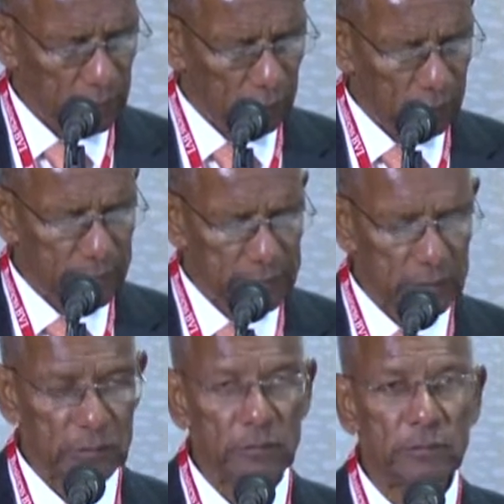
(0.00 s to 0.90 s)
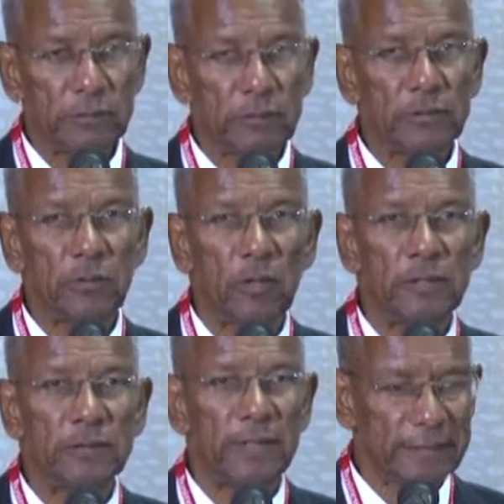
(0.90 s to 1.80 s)
We must do so
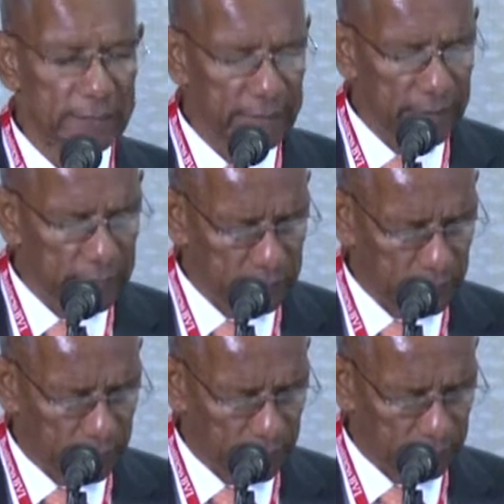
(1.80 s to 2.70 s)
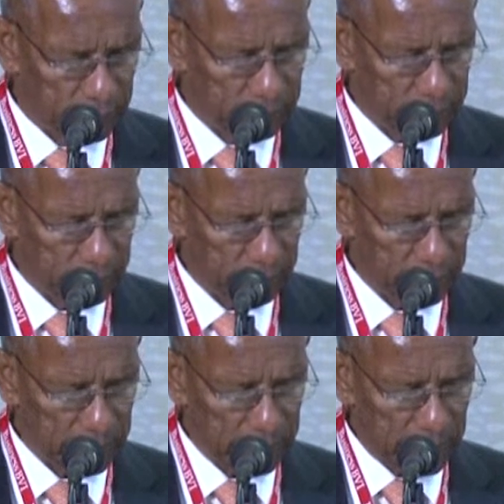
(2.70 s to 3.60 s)
also at the secondary level.
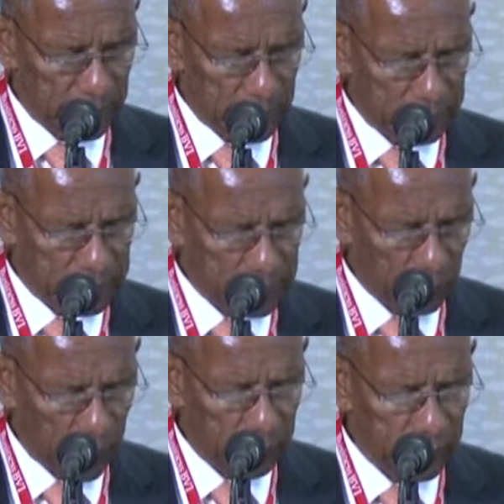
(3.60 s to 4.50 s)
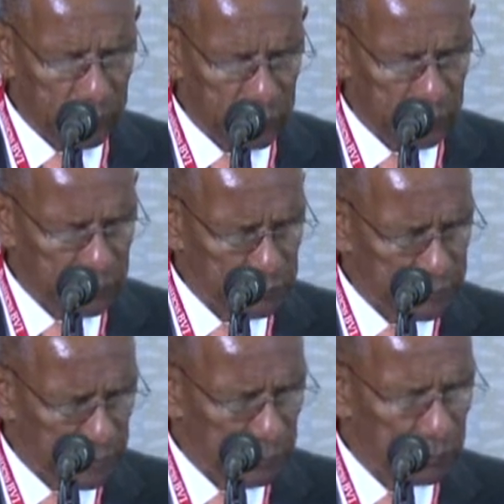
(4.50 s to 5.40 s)
This is why we have
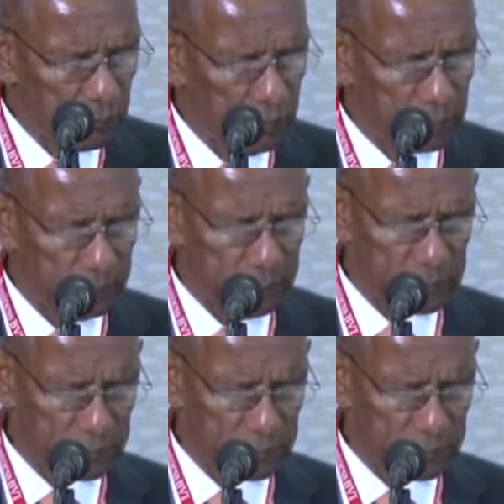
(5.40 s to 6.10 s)
introduced a new curriculum in